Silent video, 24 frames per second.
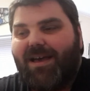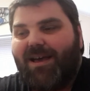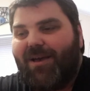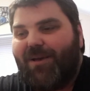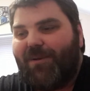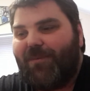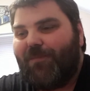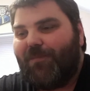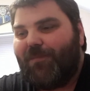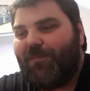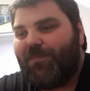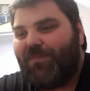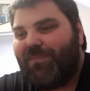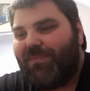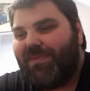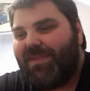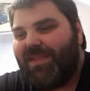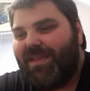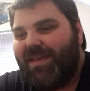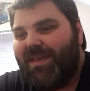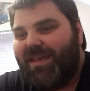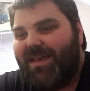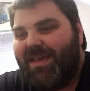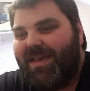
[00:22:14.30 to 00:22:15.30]

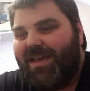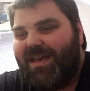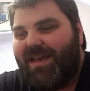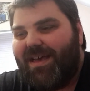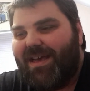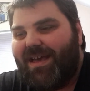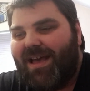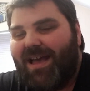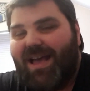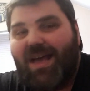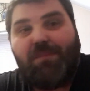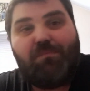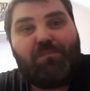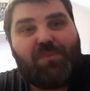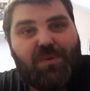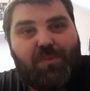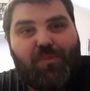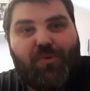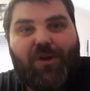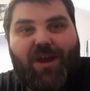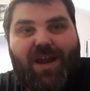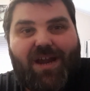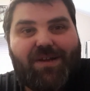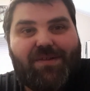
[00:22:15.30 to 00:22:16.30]
And
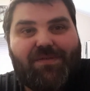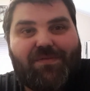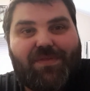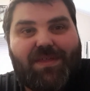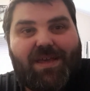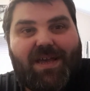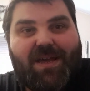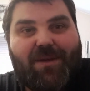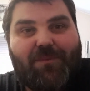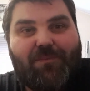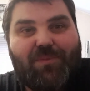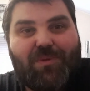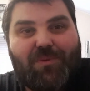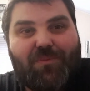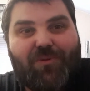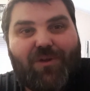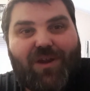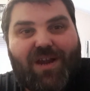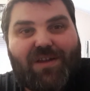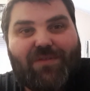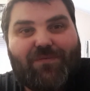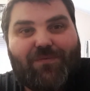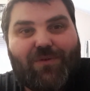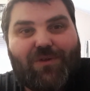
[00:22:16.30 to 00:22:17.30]
be proud of that. Be
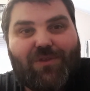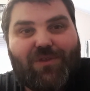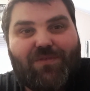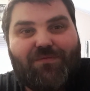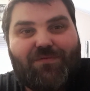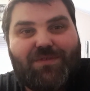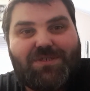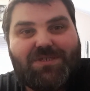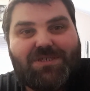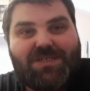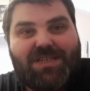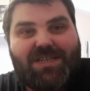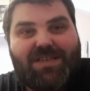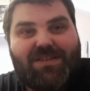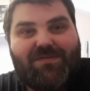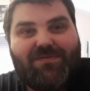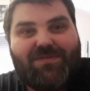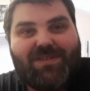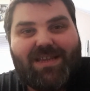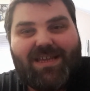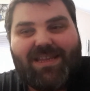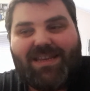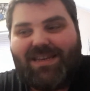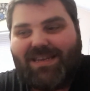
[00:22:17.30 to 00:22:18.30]
proud of what you've
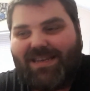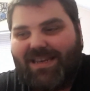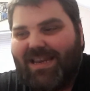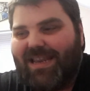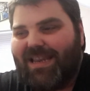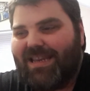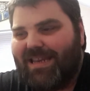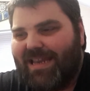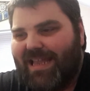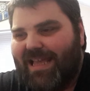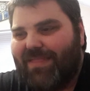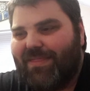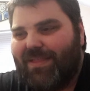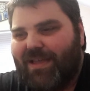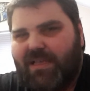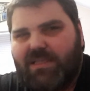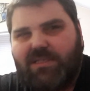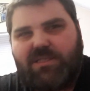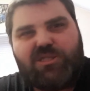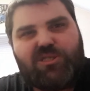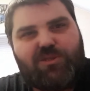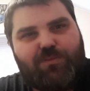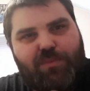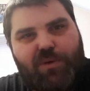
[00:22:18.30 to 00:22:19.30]
achieved, and let
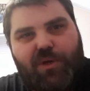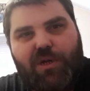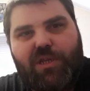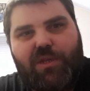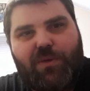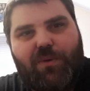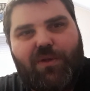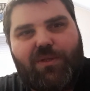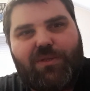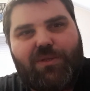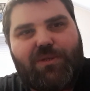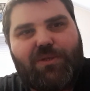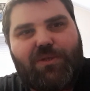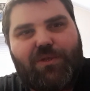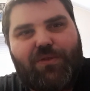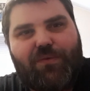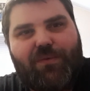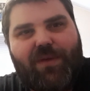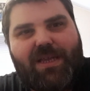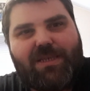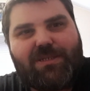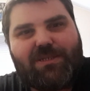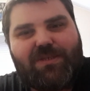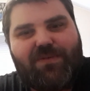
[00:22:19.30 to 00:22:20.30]
that spur you on to do
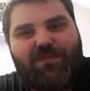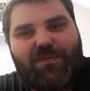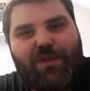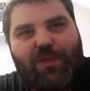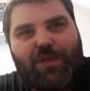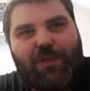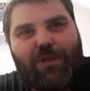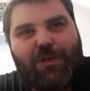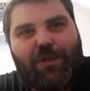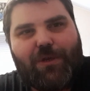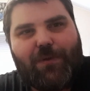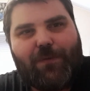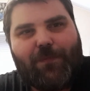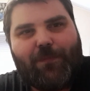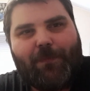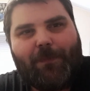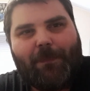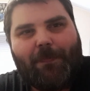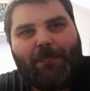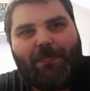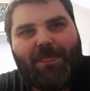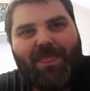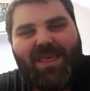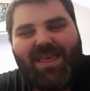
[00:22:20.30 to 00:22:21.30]
the rest of it, you know?
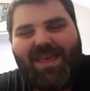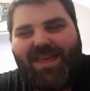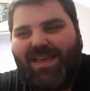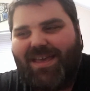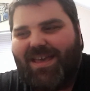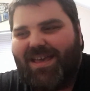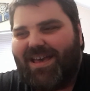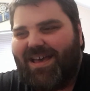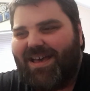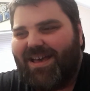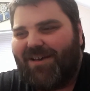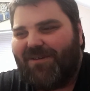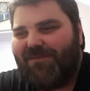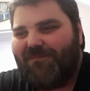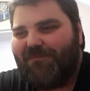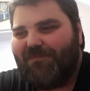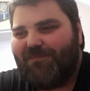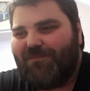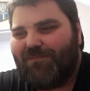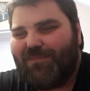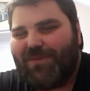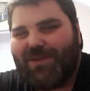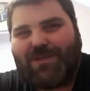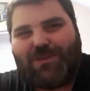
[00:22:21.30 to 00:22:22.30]

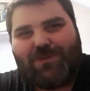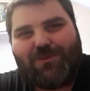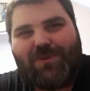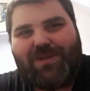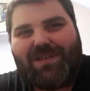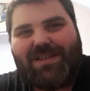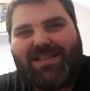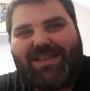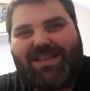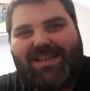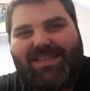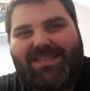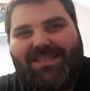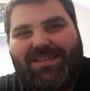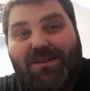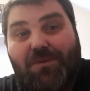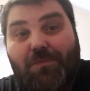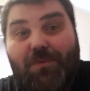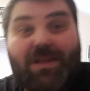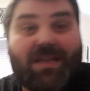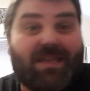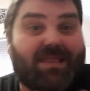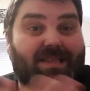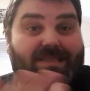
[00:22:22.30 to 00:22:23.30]
Because we're going to get there,
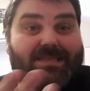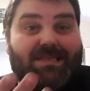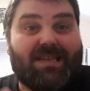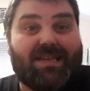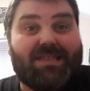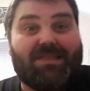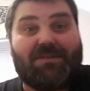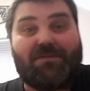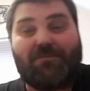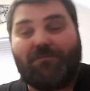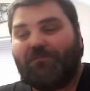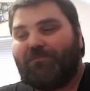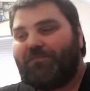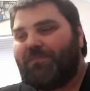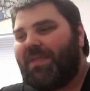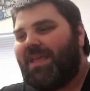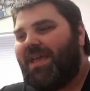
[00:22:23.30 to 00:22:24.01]
and we'll get there together.